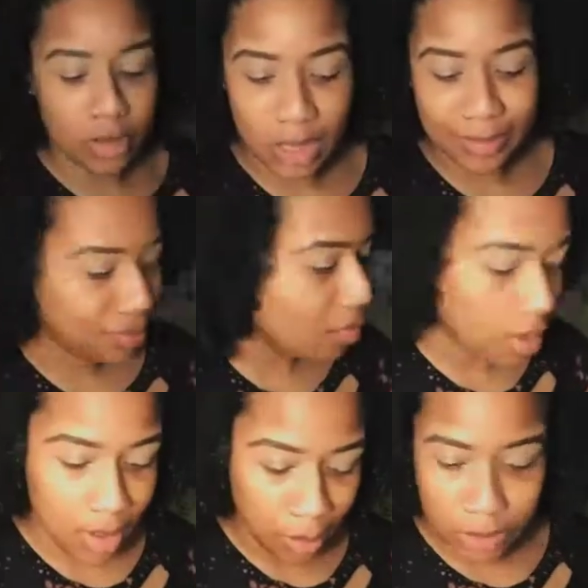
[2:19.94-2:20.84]
powder.
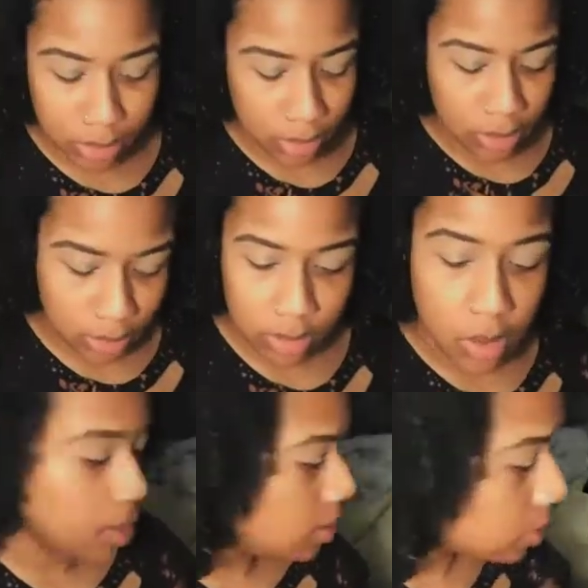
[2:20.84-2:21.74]
It's tinted.
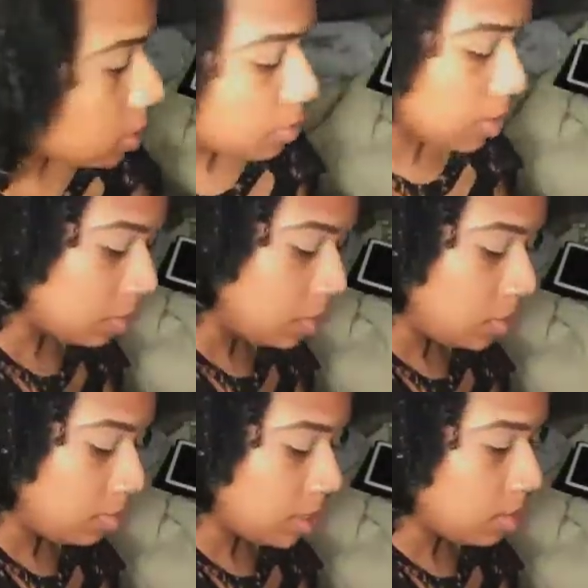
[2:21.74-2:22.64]
If you don't
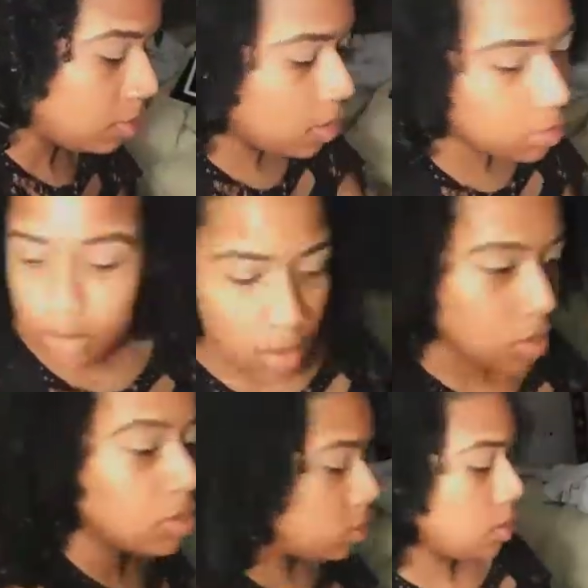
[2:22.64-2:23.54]
have tinted,
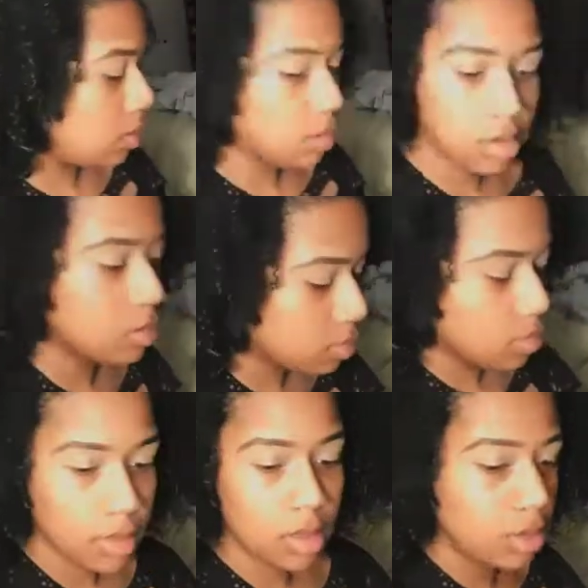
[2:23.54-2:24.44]
it's not that big of a
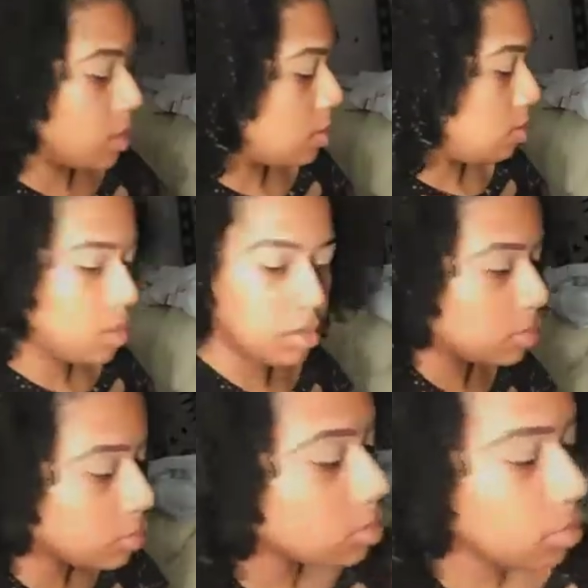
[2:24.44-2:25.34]
deal. But if you're of
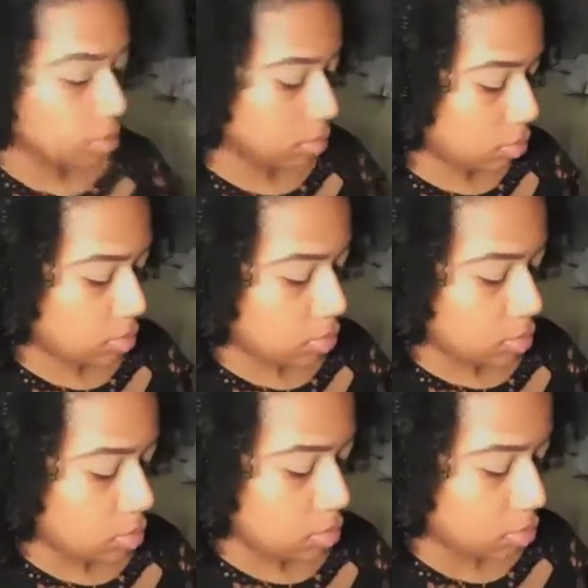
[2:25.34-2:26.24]
color,
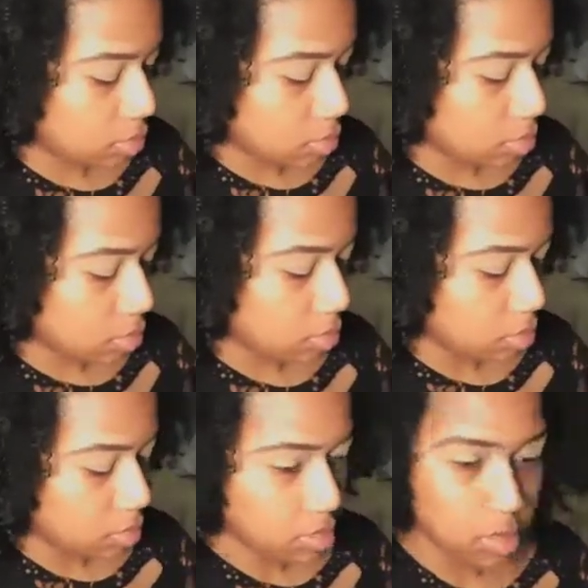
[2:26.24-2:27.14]
I would
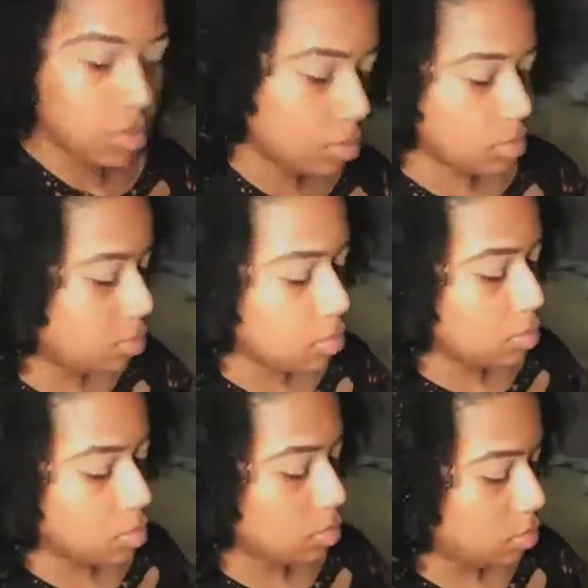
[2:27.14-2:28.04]
suggest using
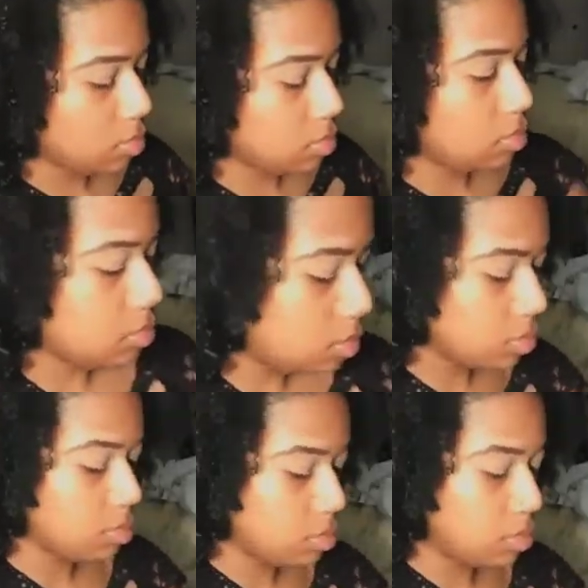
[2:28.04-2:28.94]
a tinted
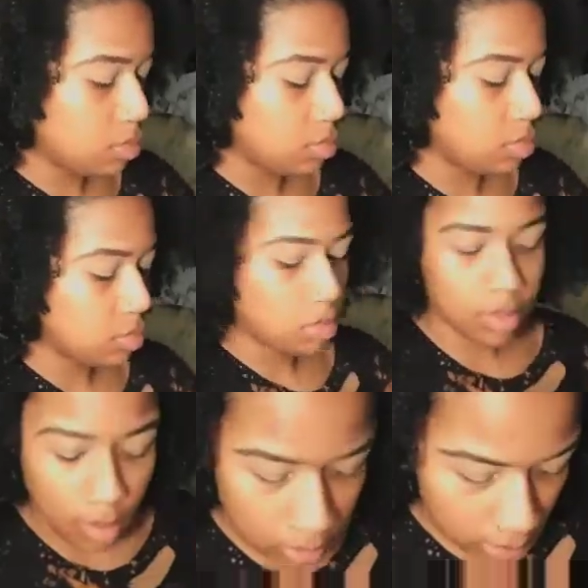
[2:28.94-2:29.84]
baking
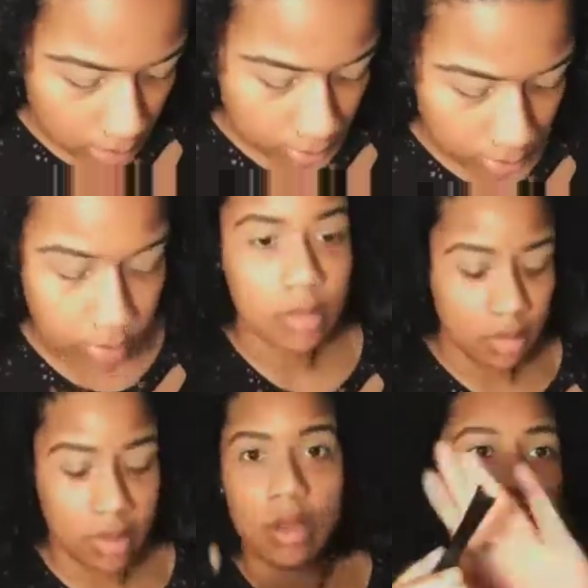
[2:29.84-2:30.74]
powder, like banana
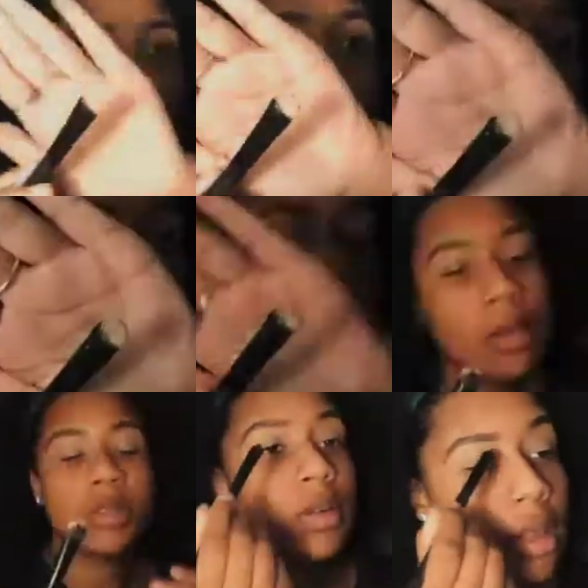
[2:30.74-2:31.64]
powder, all that,
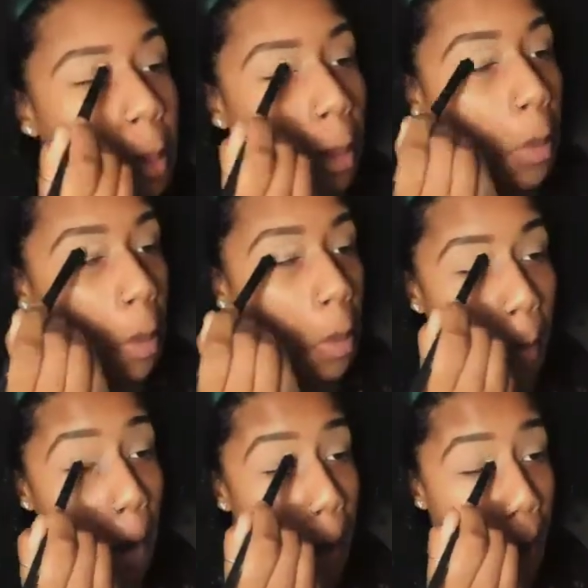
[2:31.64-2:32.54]
and just pat
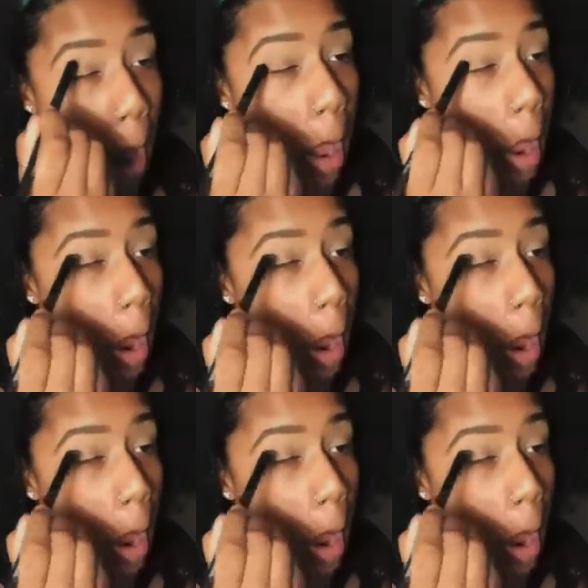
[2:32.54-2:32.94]
that on.